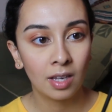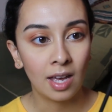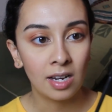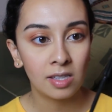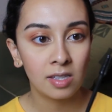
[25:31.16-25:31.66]

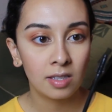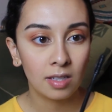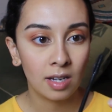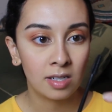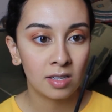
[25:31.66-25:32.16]
And
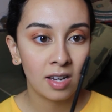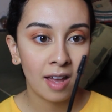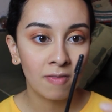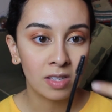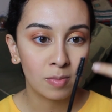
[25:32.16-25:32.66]
it doesn't
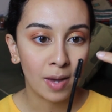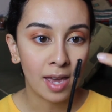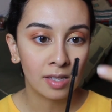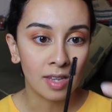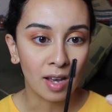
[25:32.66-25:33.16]
have the
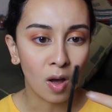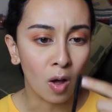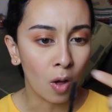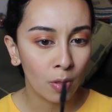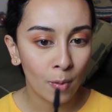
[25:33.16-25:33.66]
spikes like
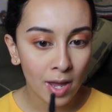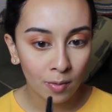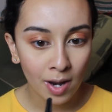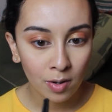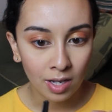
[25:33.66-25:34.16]
all the way
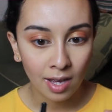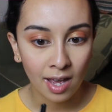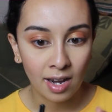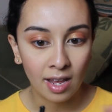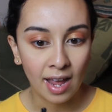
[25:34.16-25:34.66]
around. It
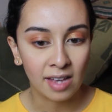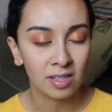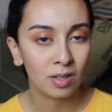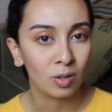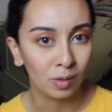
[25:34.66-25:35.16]
kind of has
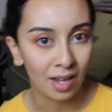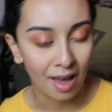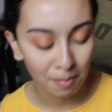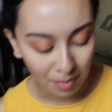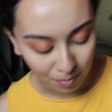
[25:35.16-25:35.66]
a little
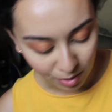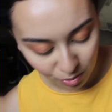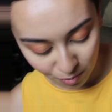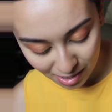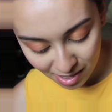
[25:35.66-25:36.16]
gap in
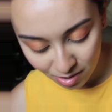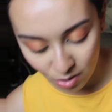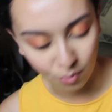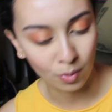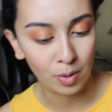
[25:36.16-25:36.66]
between
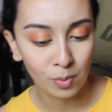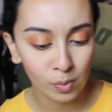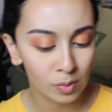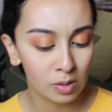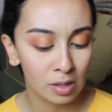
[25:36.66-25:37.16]
the
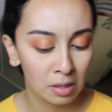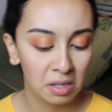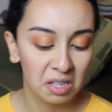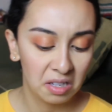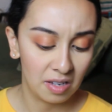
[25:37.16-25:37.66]
rows
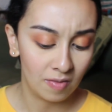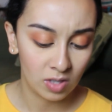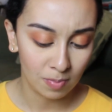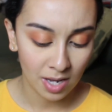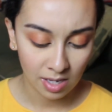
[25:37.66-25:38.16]
of
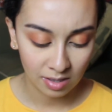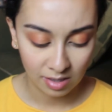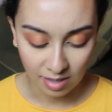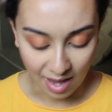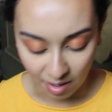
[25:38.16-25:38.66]

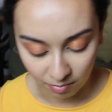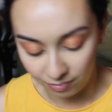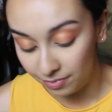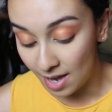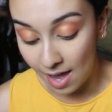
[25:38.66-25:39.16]
spikes.
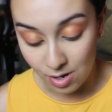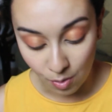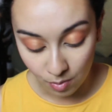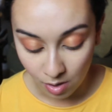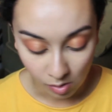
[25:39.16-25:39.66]
I
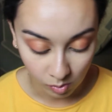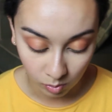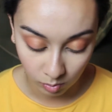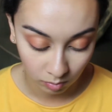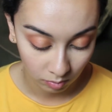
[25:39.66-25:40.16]
don't
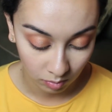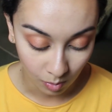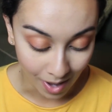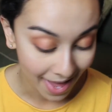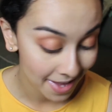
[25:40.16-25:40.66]
know
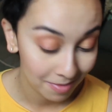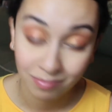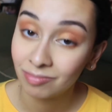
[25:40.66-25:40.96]
why.